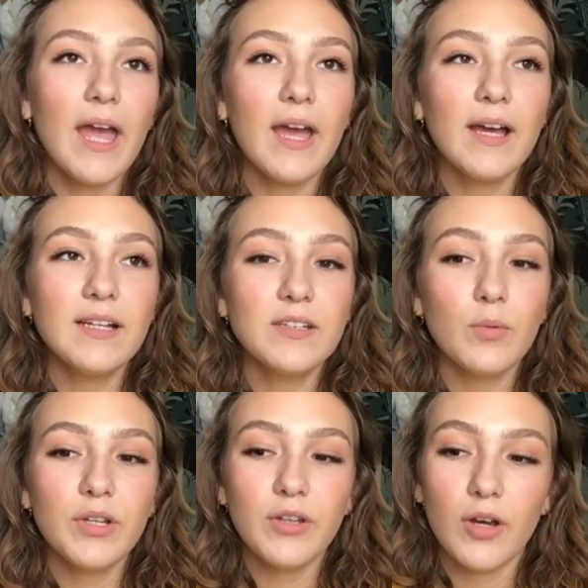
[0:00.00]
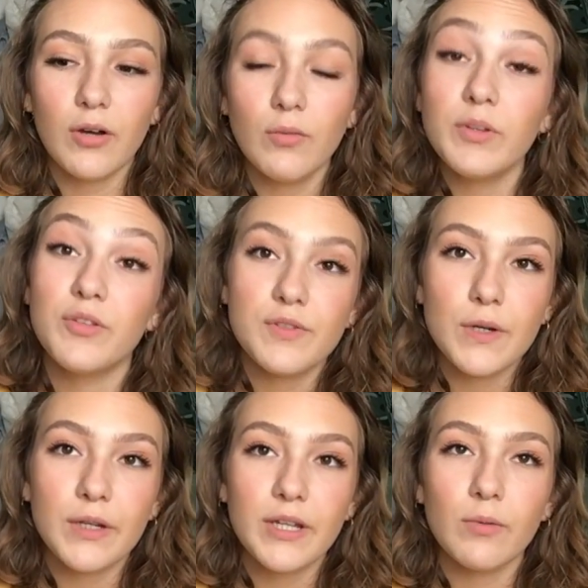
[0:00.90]
And what do you know? We do the
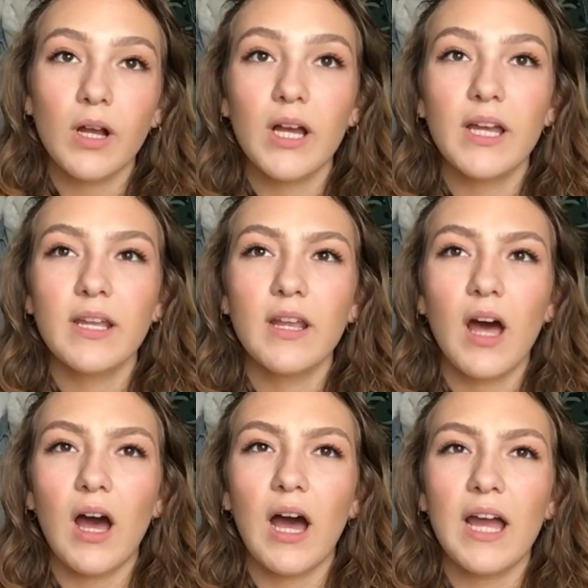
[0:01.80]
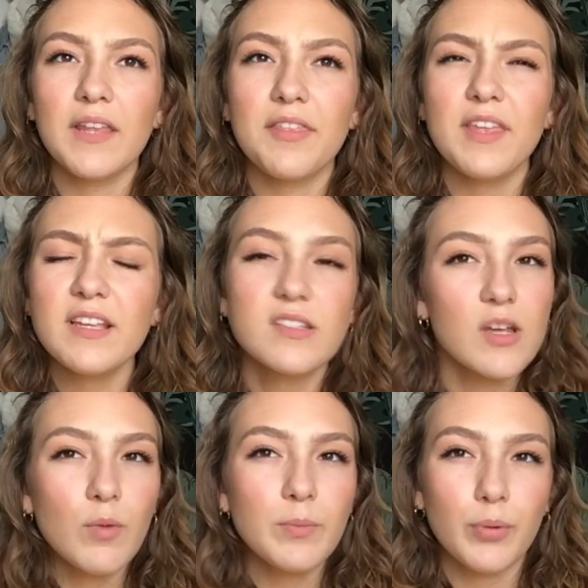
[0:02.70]
turkey run. I think
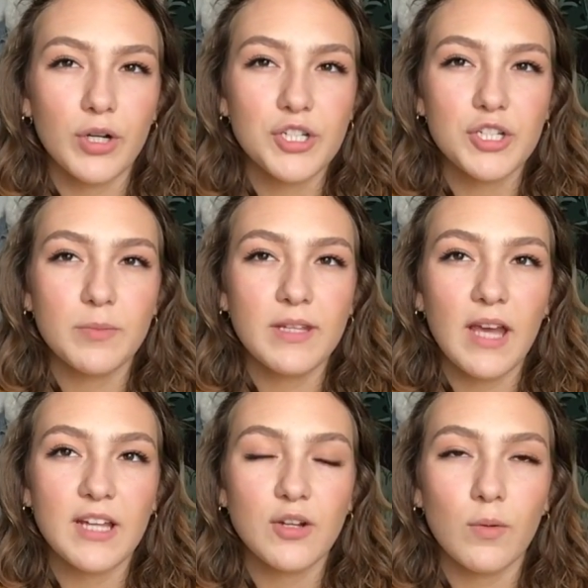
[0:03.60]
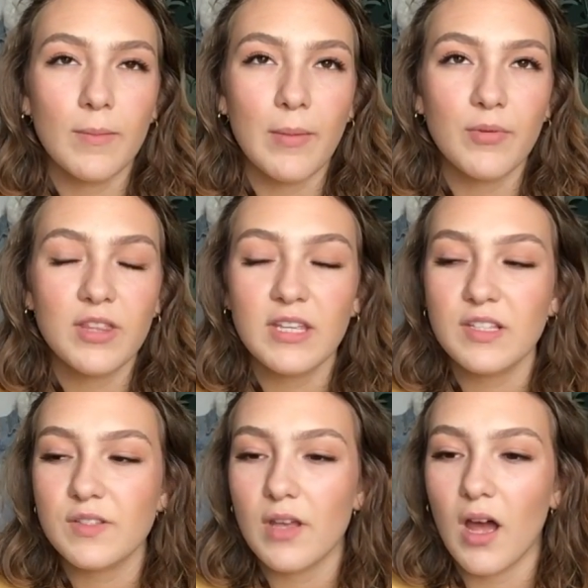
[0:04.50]
someone pushed me. I don't remember
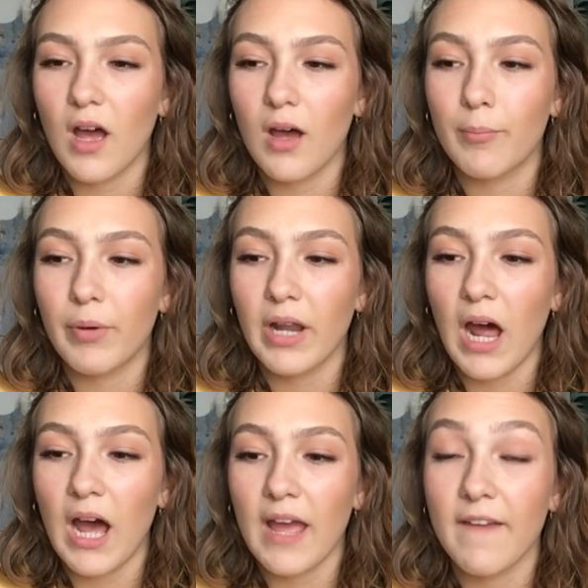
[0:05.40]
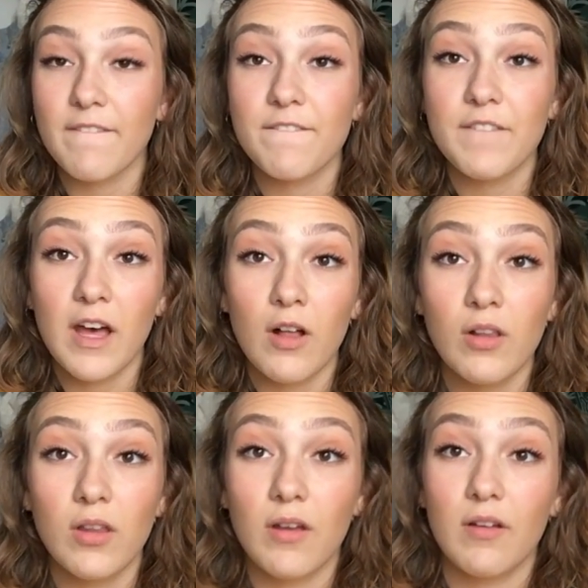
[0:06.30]
this, but I
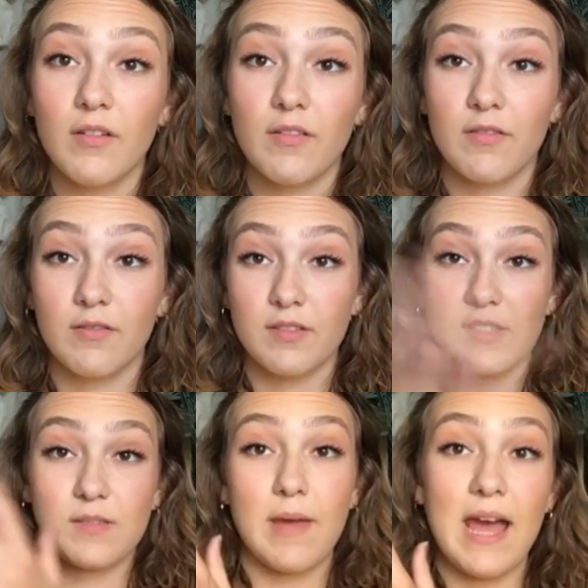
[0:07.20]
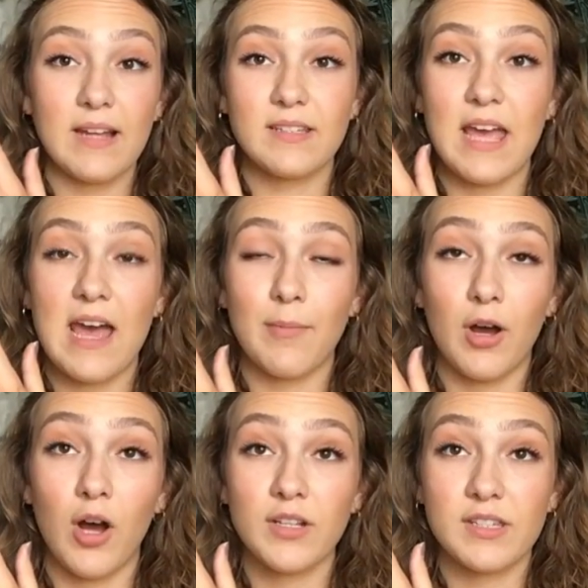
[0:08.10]
fell smack dab
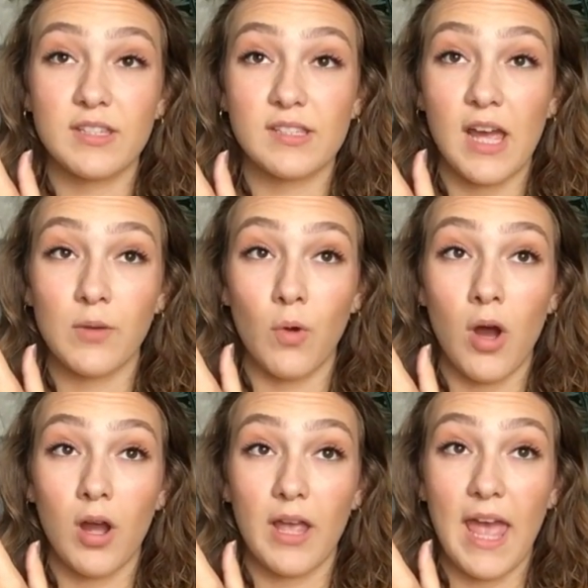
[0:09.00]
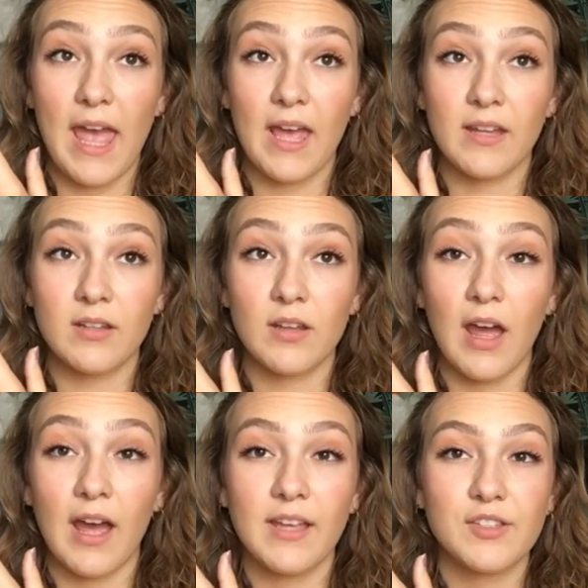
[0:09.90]
onto the sidewalk, and
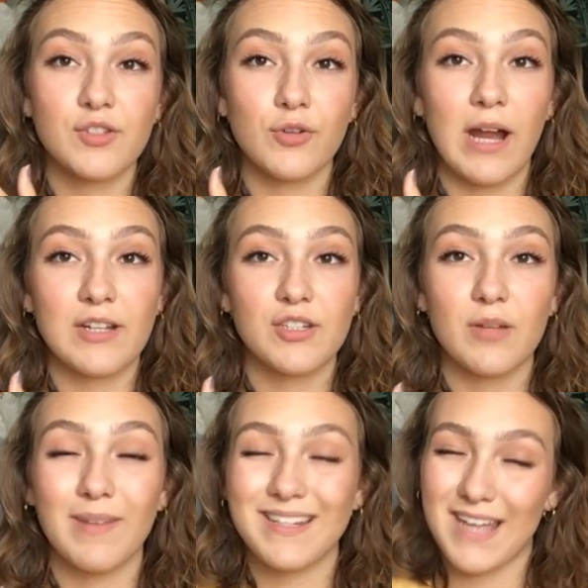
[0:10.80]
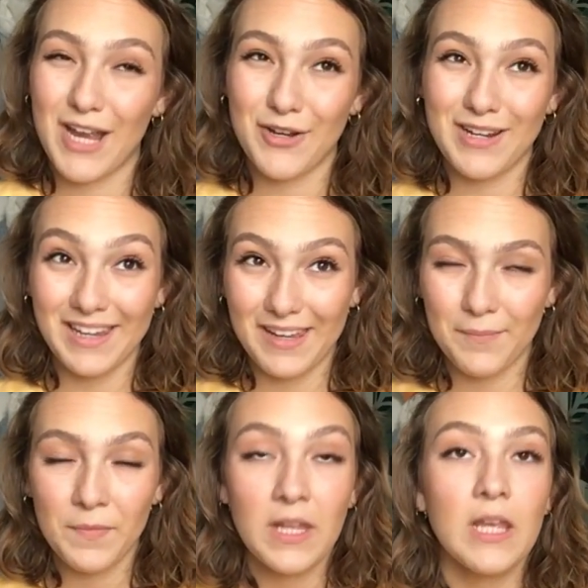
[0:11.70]
I scratched up my entire knee.
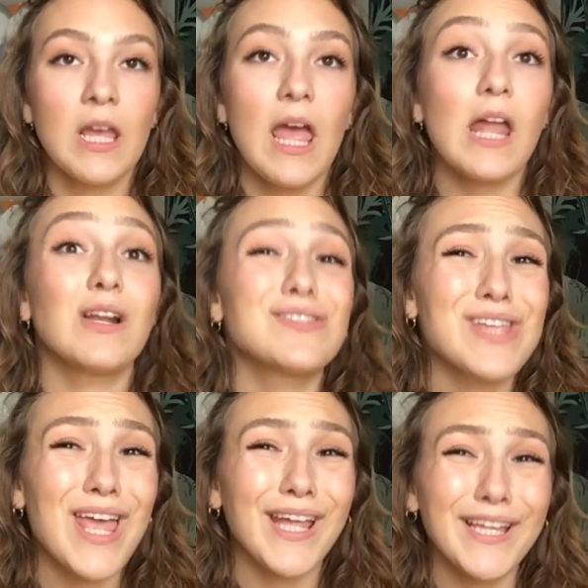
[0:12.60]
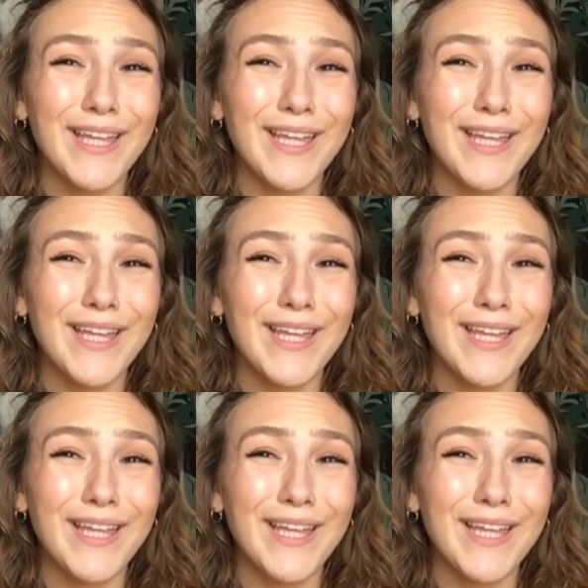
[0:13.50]
And I was like,